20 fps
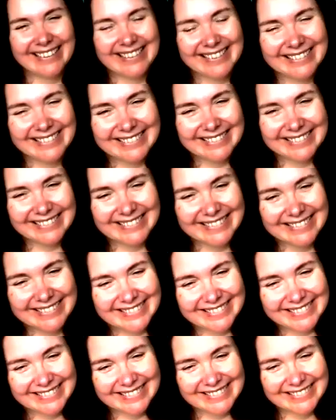mooing
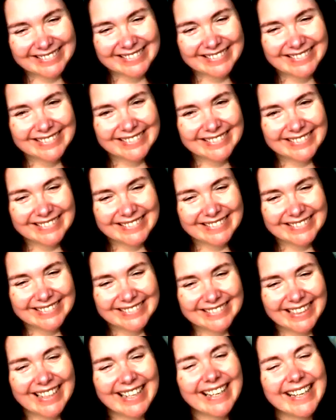in the background
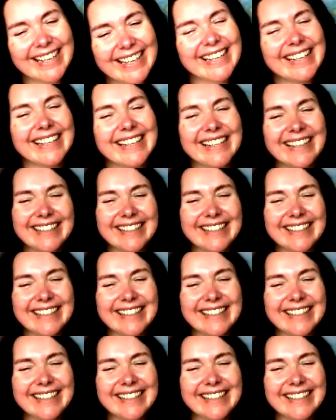and